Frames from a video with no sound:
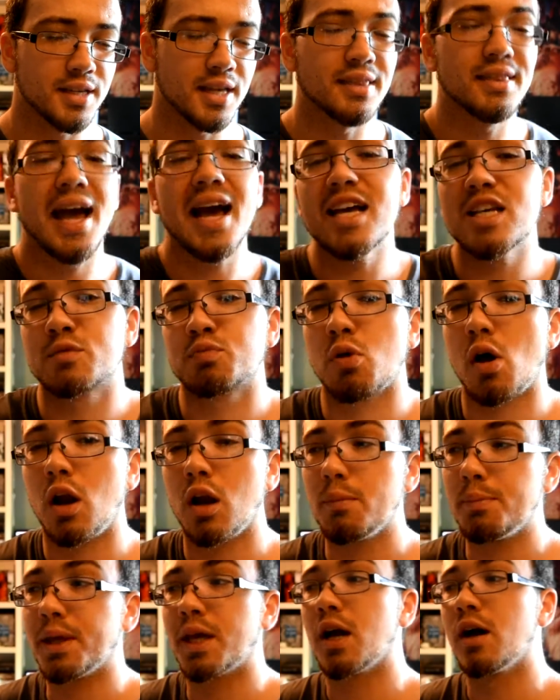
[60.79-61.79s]
and that is
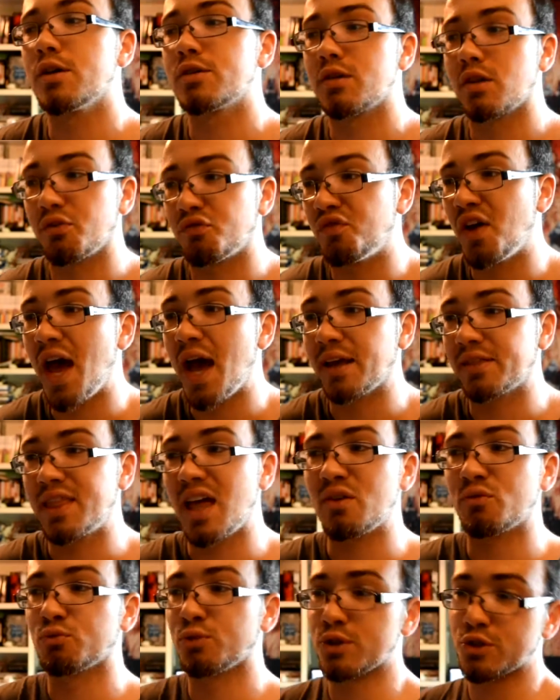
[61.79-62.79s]
probably because of the fact
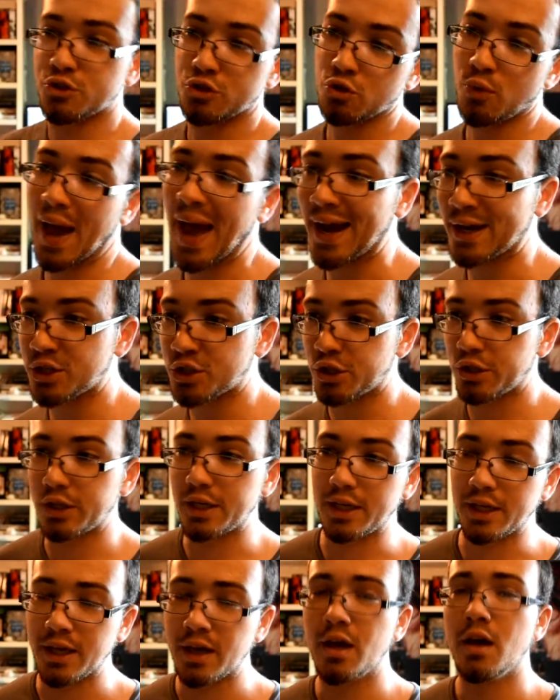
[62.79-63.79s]
that Ritsu
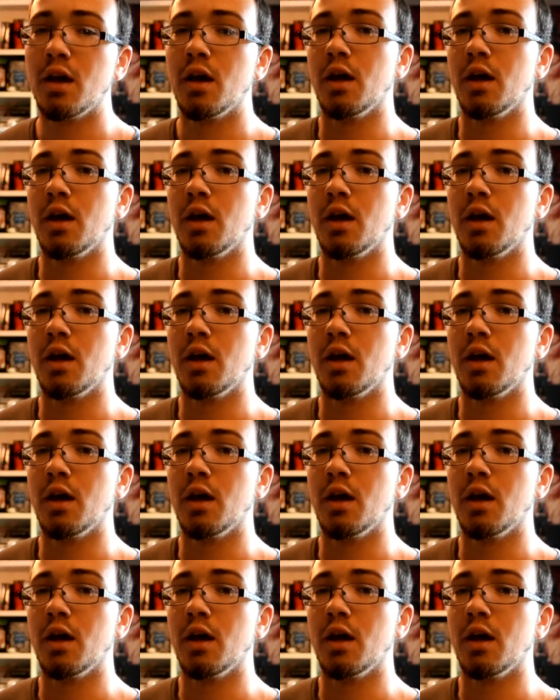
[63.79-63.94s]
actually,